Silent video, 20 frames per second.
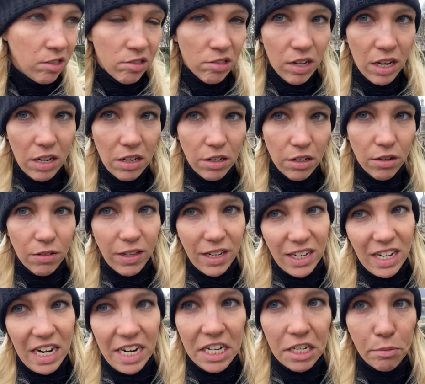I don't know, like
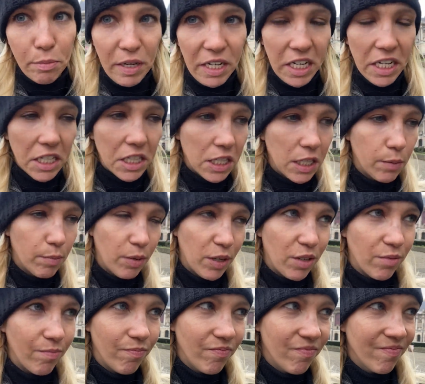ninety minutes, but
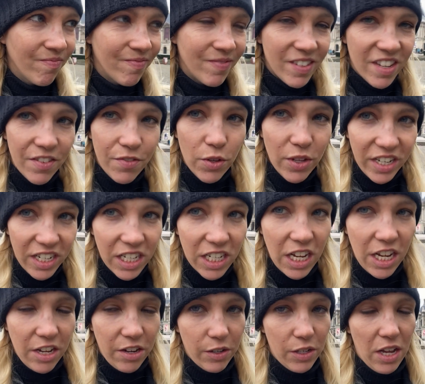if you like to
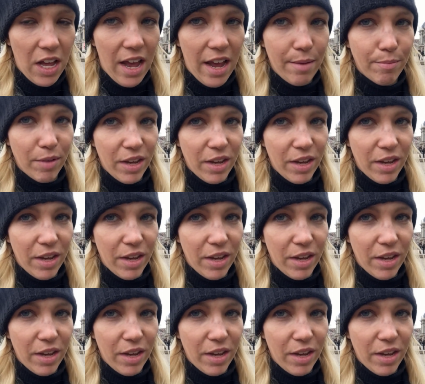take your time,